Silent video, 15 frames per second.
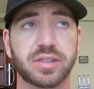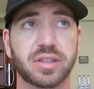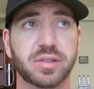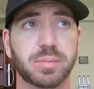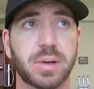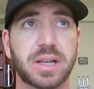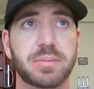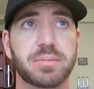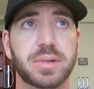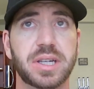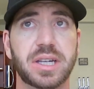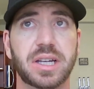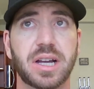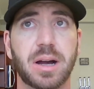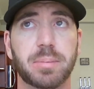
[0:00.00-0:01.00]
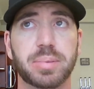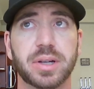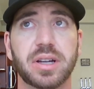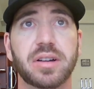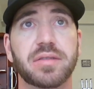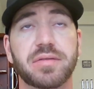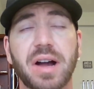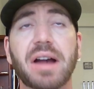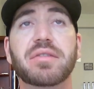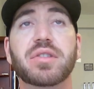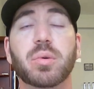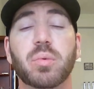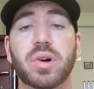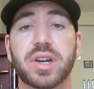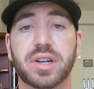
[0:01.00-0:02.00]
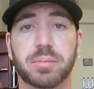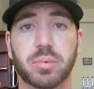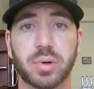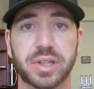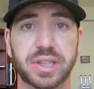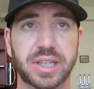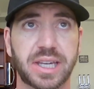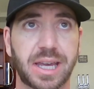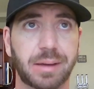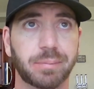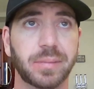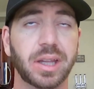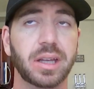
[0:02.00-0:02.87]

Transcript: despite being up 5-1 at a point in the game,